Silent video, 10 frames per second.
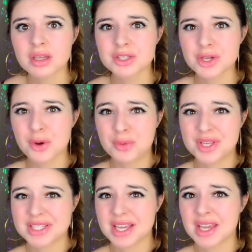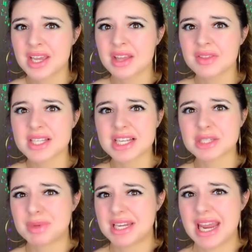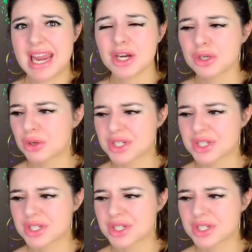No, this has to be an error or